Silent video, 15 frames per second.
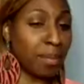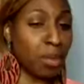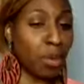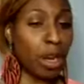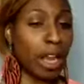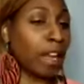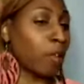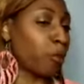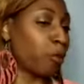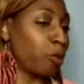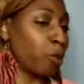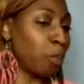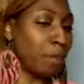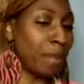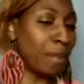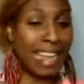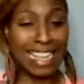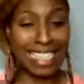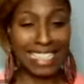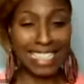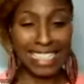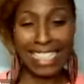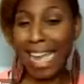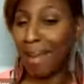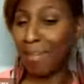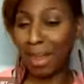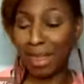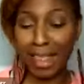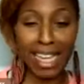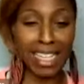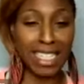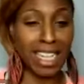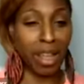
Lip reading: more like roommate type of things.